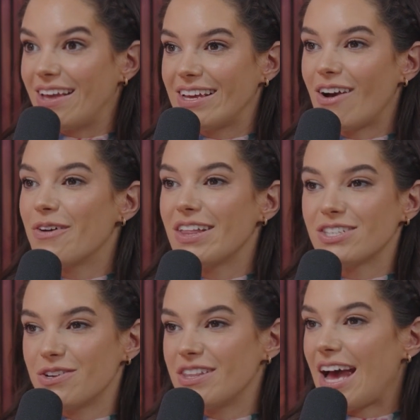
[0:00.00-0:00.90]
Like, oh, let's
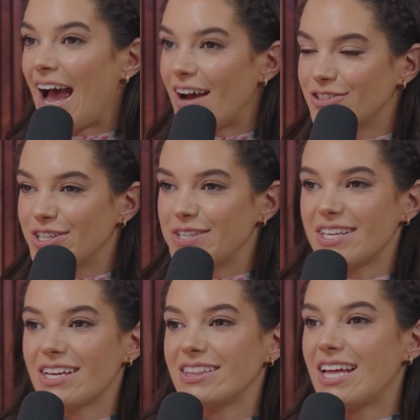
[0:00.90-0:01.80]
go to the afters.
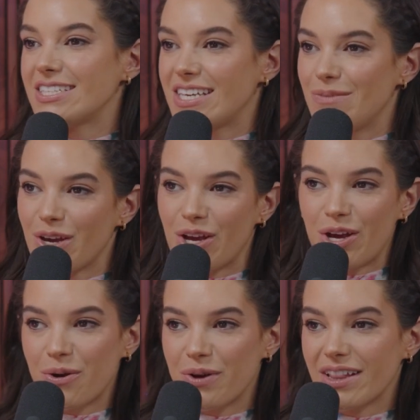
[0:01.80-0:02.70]
Like, let's keep it
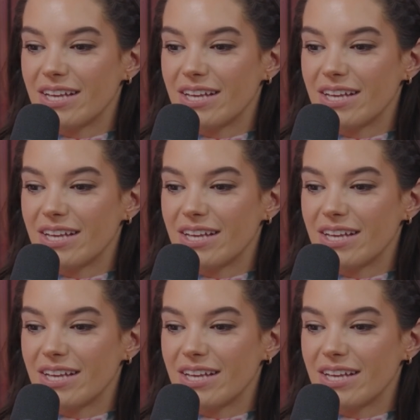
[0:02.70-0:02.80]
going.